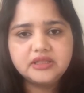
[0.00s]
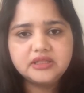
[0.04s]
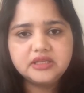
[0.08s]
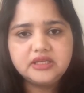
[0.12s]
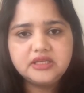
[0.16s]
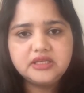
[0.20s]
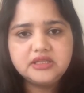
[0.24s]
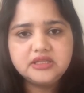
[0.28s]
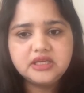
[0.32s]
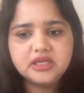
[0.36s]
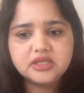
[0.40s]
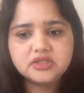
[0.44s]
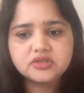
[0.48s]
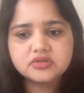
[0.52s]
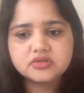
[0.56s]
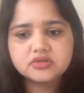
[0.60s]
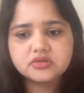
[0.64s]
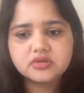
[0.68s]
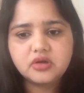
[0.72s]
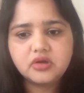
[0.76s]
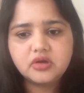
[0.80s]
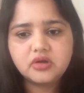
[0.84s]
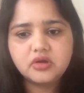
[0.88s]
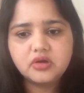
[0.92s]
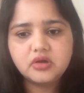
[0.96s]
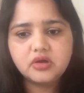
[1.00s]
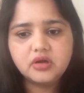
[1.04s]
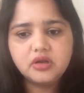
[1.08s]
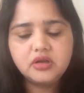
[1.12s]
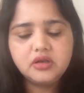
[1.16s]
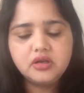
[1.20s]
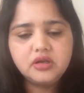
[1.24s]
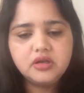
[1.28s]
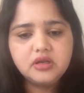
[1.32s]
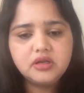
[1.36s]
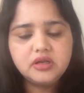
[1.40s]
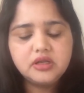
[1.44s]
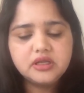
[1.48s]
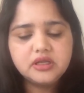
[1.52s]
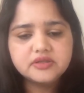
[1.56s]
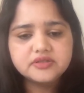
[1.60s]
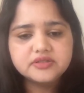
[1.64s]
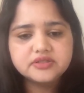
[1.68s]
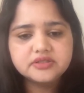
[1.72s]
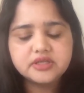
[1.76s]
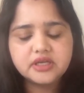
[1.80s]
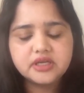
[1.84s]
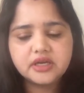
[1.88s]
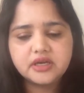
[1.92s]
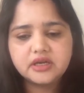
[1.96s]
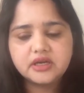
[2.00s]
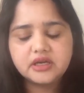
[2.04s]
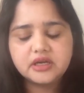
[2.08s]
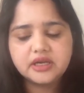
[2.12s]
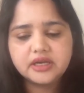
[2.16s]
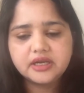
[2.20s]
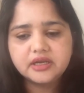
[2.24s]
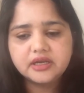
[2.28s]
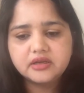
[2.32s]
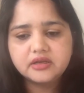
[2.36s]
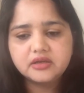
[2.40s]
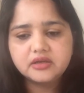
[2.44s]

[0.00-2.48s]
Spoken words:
think that's all. Is there like